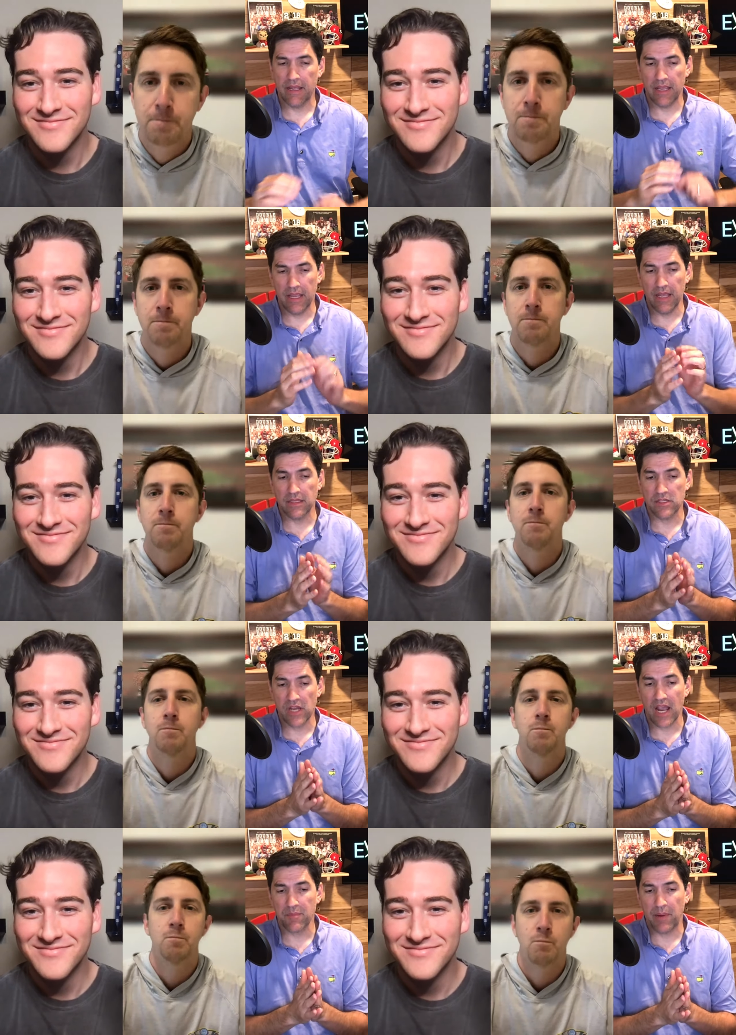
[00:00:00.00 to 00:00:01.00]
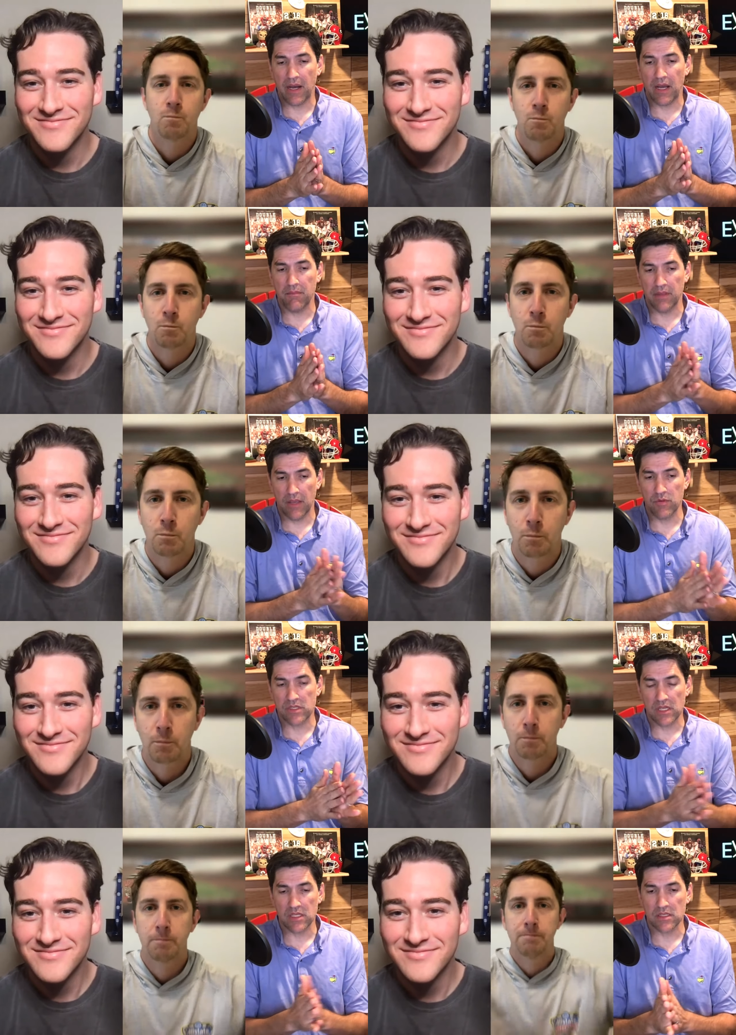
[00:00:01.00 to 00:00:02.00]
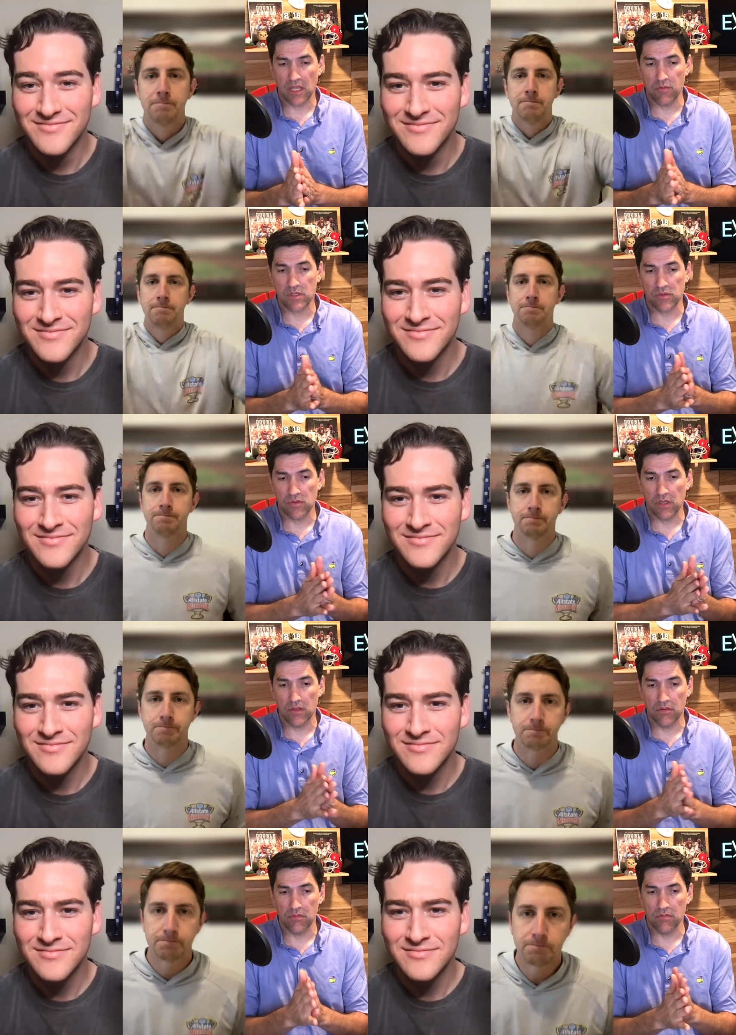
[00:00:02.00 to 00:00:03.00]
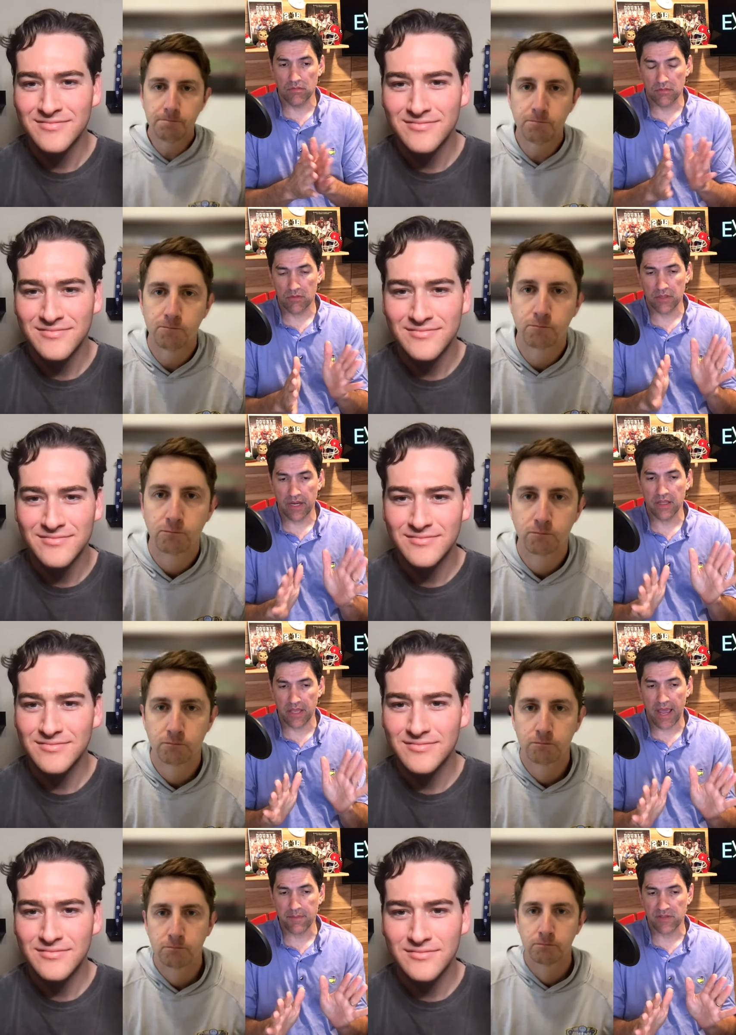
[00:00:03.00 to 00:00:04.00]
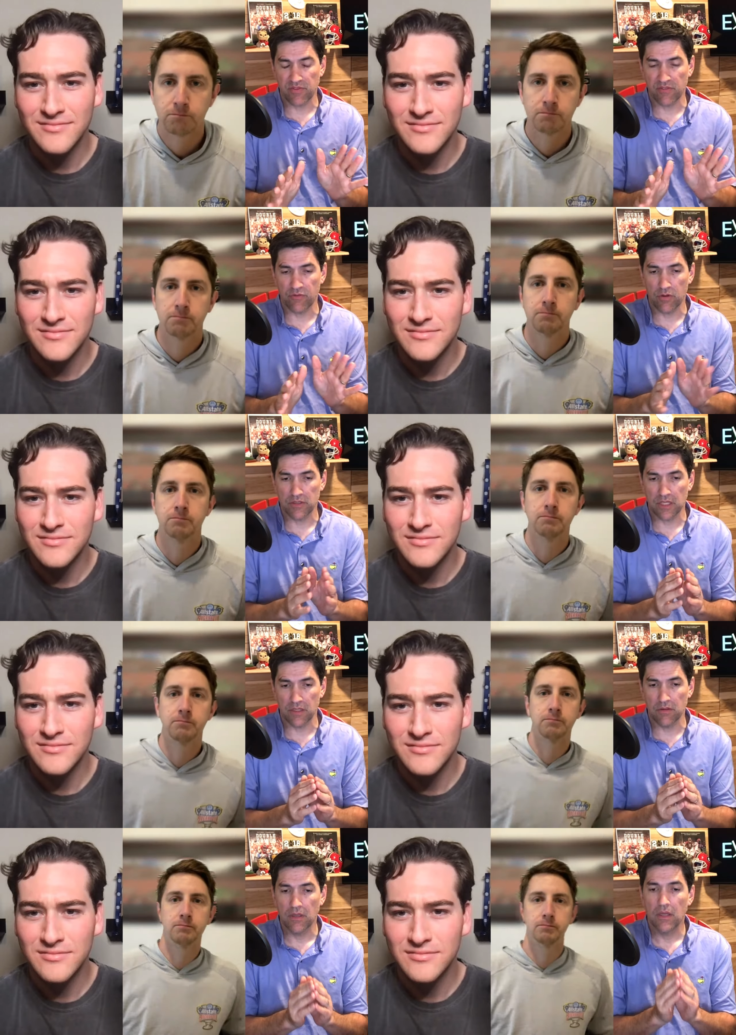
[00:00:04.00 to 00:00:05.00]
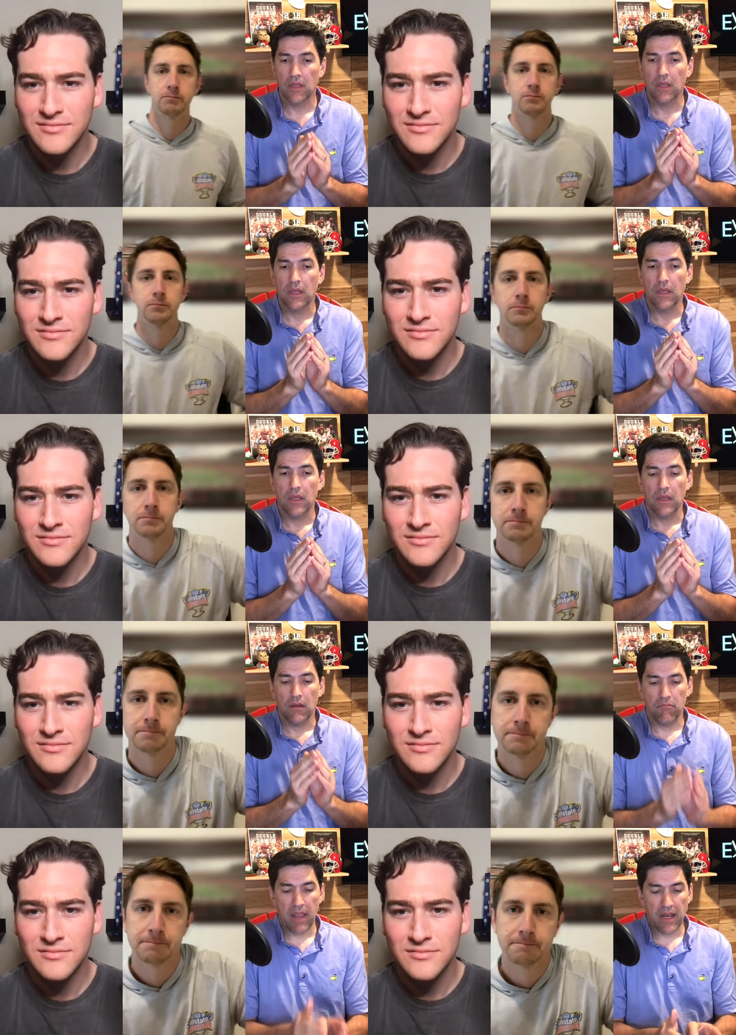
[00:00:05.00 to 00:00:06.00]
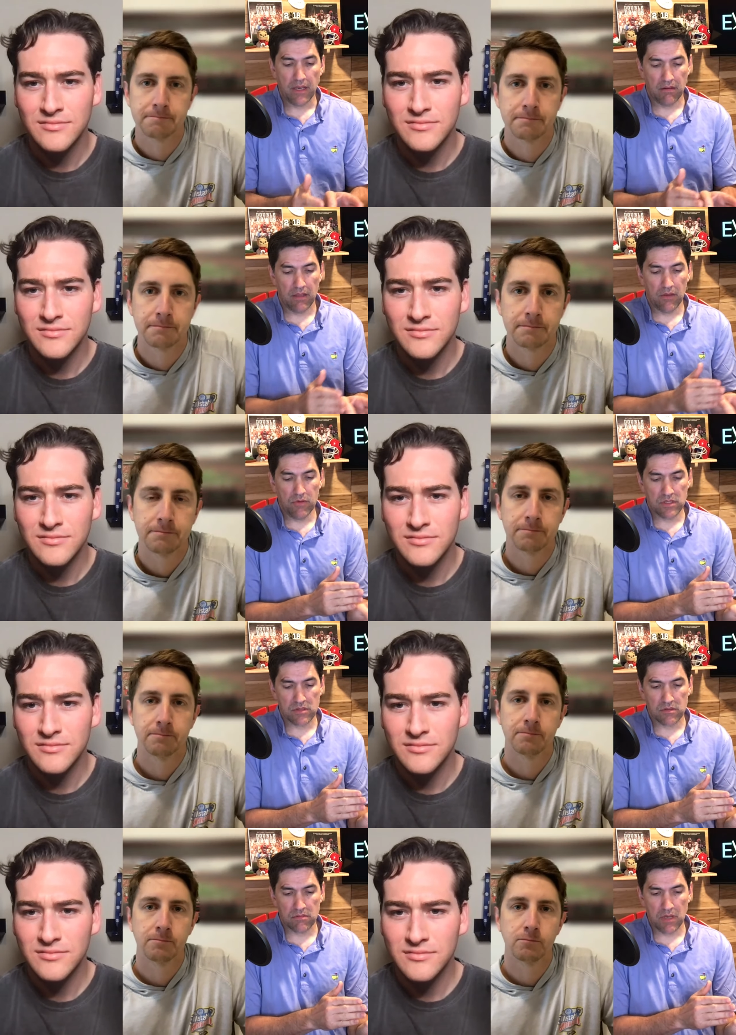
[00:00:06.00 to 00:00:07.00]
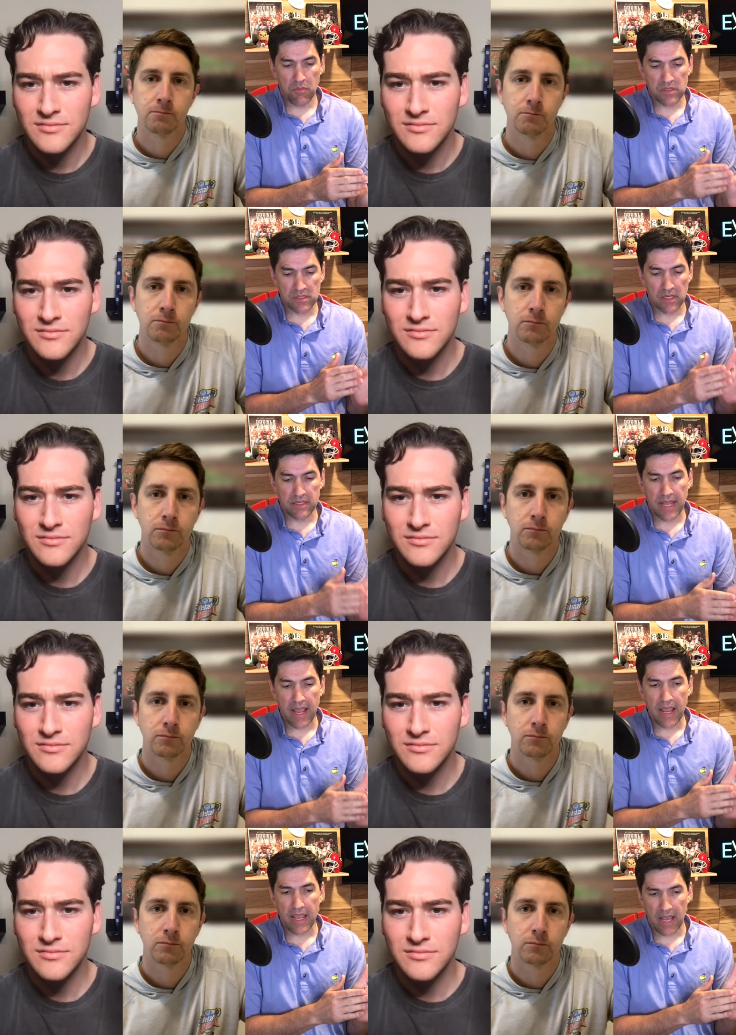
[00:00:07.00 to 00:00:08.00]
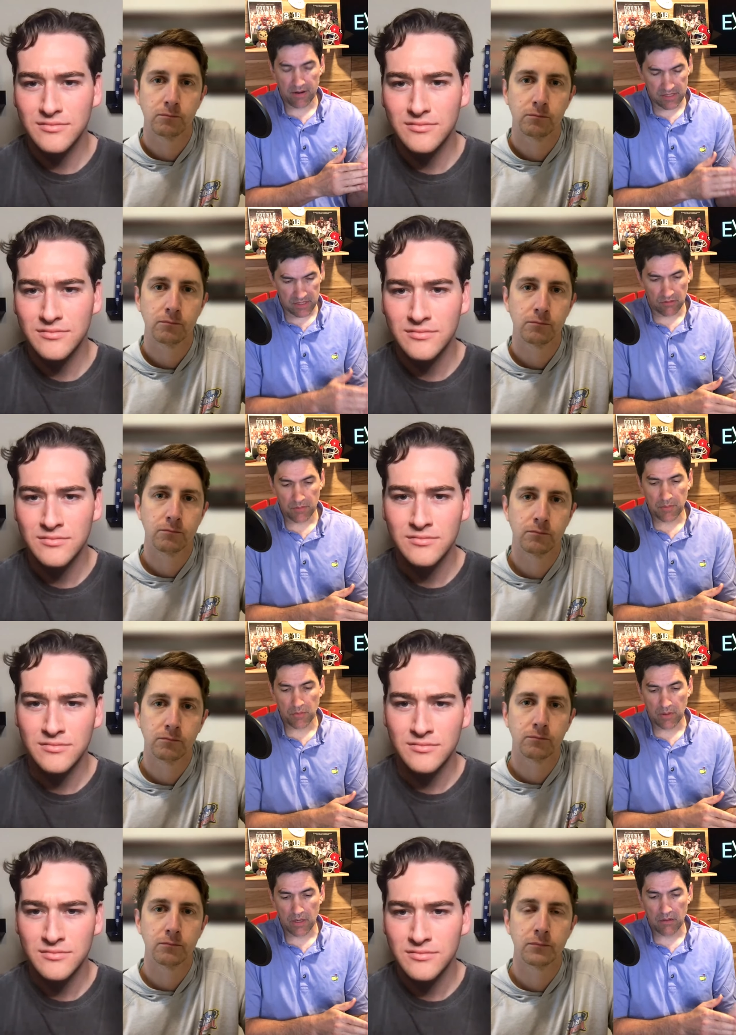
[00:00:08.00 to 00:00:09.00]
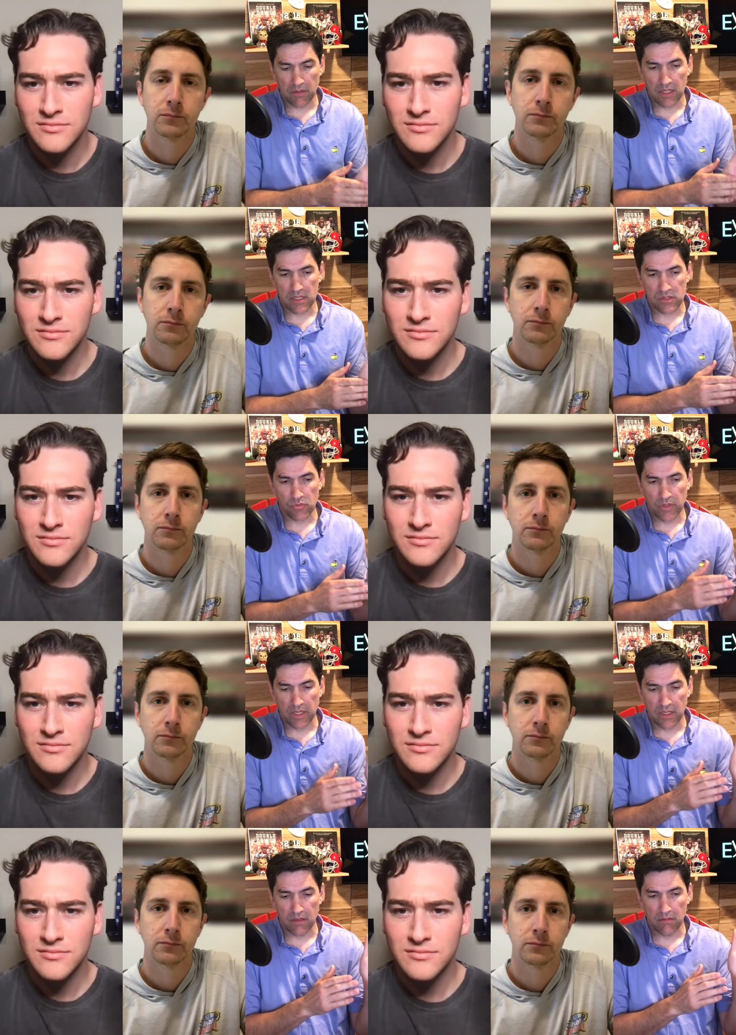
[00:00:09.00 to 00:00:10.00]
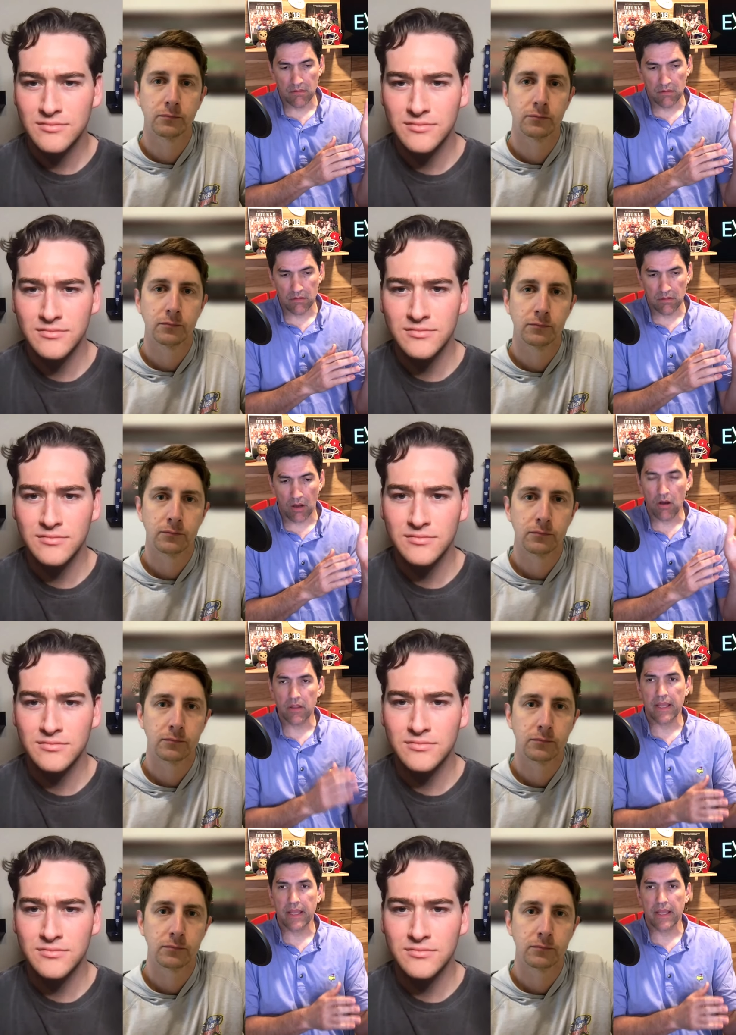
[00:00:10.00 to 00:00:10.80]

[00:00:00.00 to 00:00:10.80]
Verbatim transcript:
Speaker 1: he hit the jackpot. It was his. He was the one who created the atmosphere for it, though. Matt, it was the day, I still remember where I was, when all